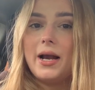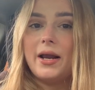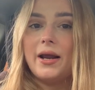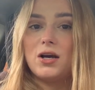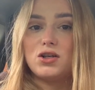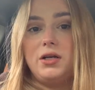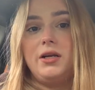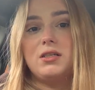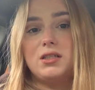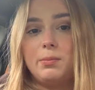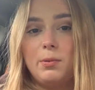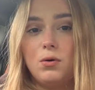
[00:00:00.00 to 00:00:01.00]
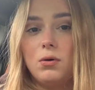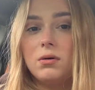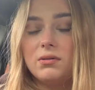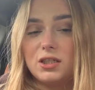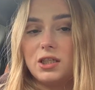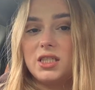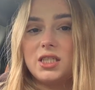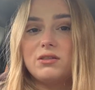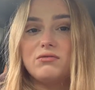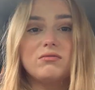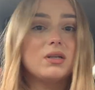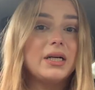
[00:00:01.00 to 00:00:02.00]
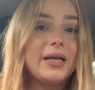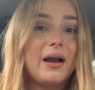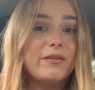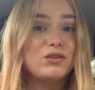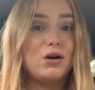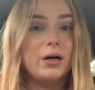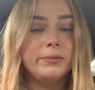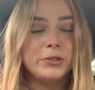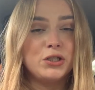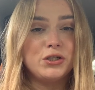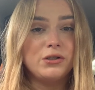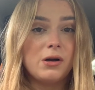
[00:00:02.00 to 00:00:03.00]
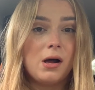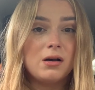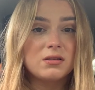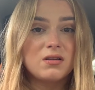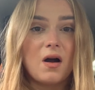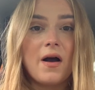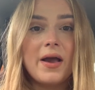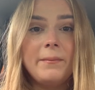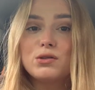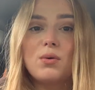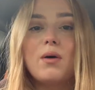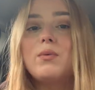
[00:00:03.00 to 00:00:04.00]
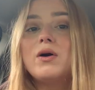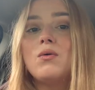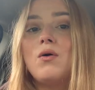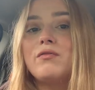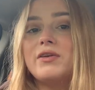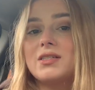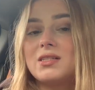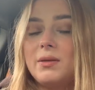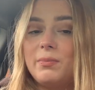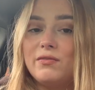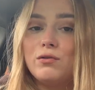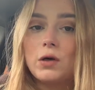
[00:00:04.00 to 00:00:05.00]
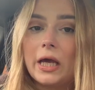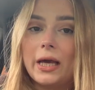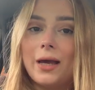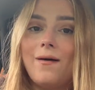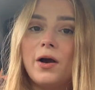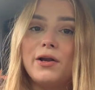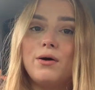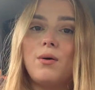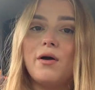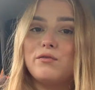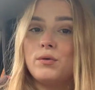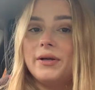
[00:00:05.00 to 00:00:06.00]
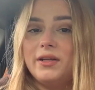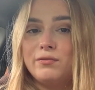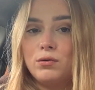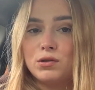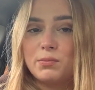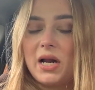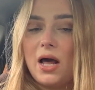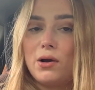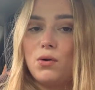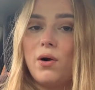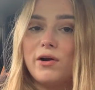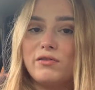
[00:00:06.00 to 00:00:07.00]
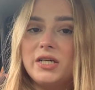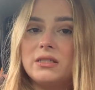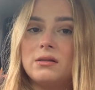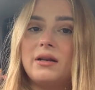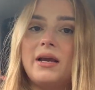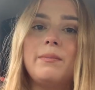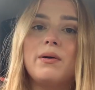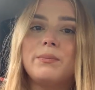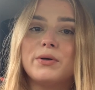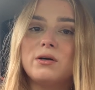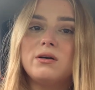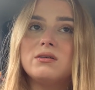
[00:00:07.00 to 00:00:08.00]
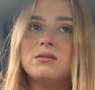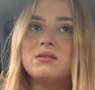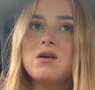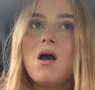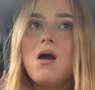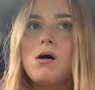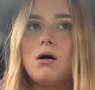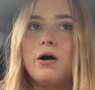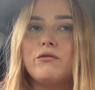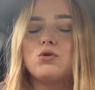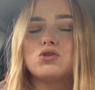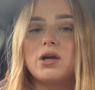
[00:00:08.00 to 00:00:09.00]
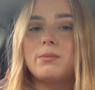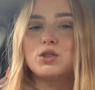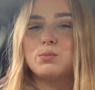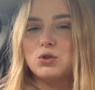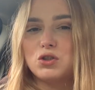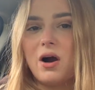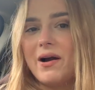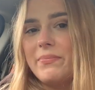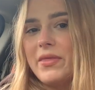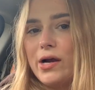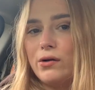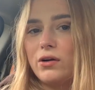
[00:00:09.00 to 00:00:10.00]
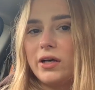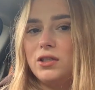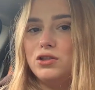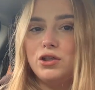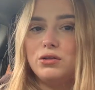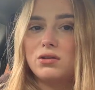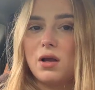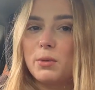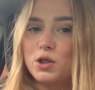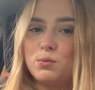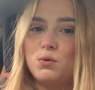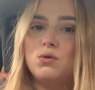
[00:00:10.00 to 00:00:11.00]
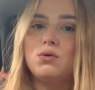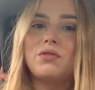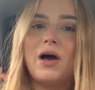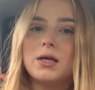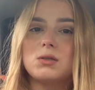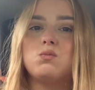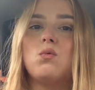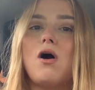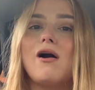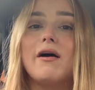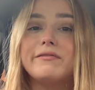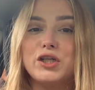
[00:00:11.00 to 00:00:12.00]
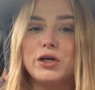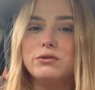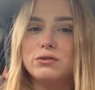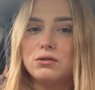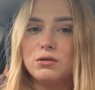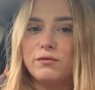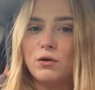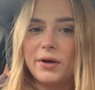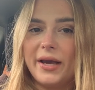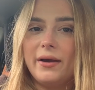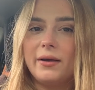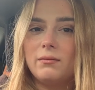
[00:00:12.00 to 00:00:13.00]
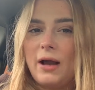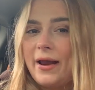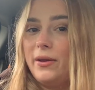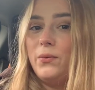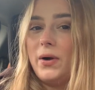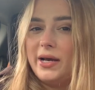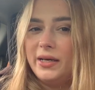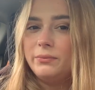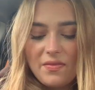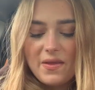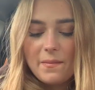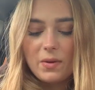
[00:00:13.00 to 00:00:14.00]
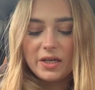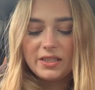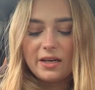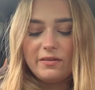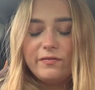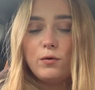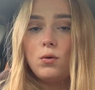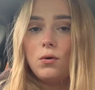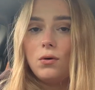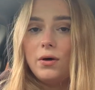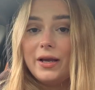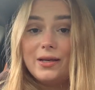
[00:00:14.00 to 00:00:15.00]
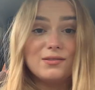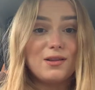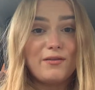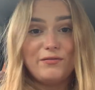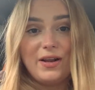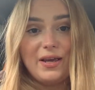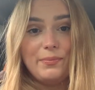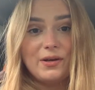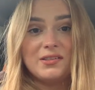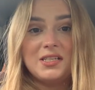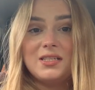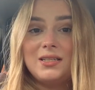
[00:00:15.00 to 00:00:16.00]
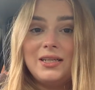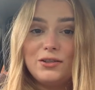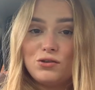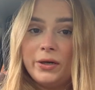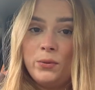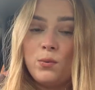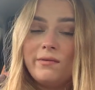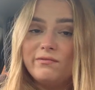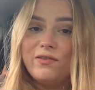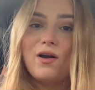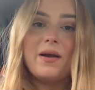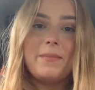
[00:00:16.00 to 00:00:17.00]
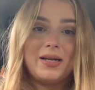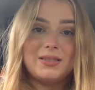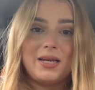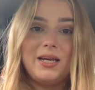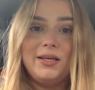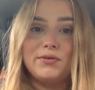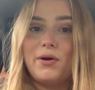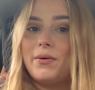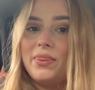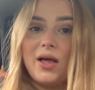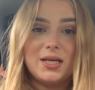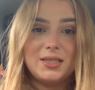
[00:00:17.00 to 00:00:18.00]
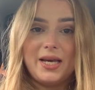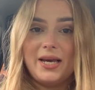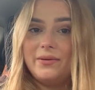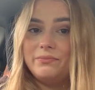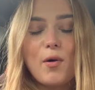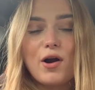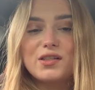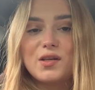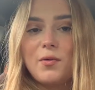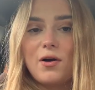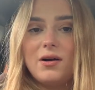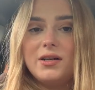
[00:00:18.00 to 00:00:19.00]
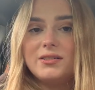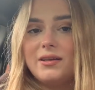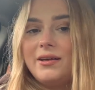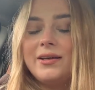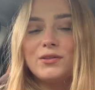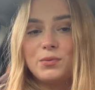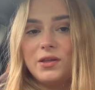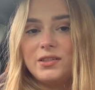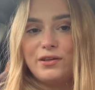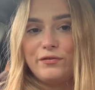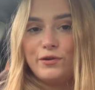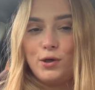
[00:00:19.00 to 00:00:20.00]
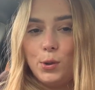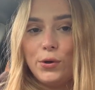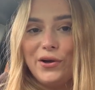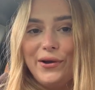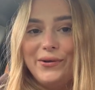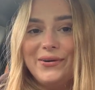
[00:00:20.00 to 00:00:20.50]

and actually explore, which I didn't really have time to do last time. So I will obviously be vlogging it. I know I've already vlogged my. Milan quite recently but because I've got so much more time there and I can do so much more that's why I've chosen to vlog it anyway and then my day four is lovely because it's literally one flight back to Heathrow and that's it surprise surprise it is with a different crew